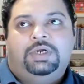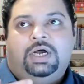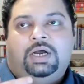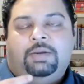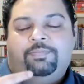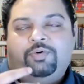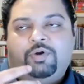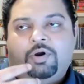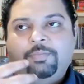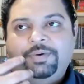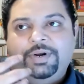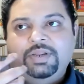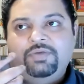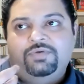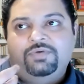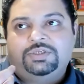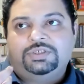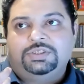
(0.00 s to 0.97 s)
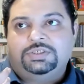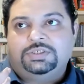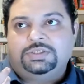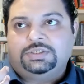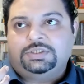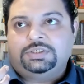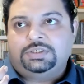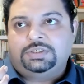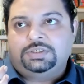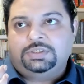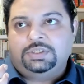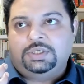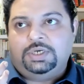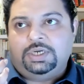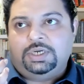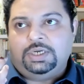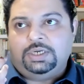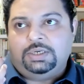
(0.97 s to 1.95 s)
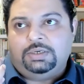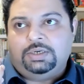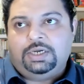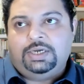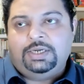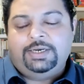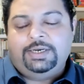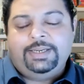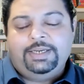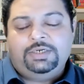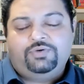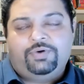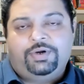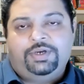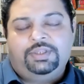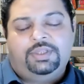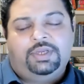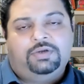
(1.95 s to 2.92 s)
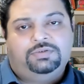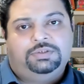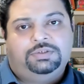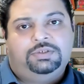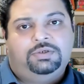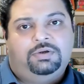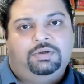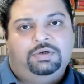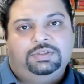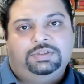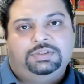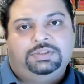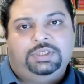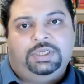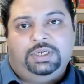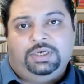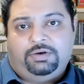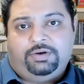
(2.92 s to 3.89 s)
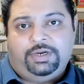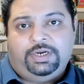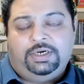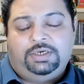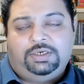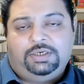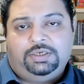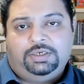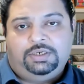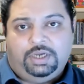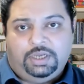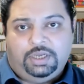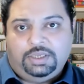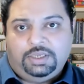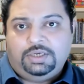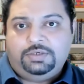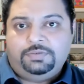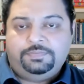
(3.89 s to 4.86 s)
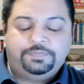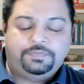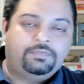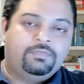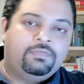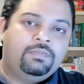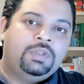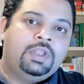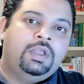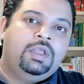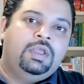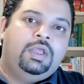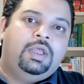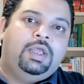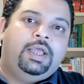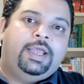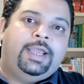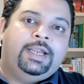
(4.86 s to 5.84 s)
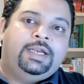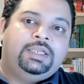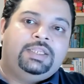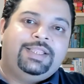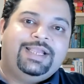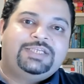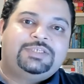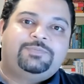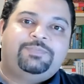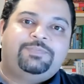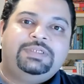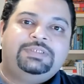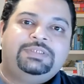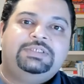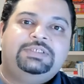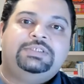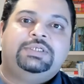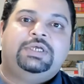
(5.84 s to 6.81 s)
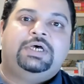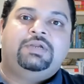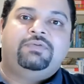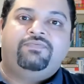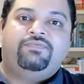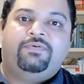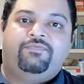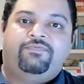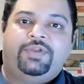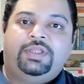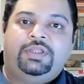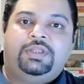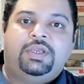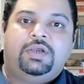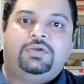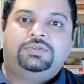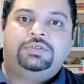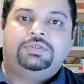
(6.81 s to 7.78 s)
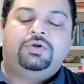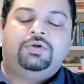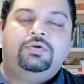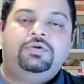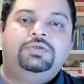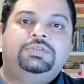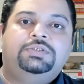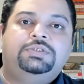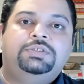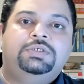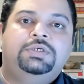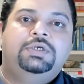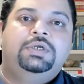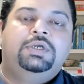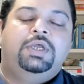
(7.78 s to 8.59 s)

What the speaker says: a property which is earning $20,000 in rent a year, and the expenses are $15,000.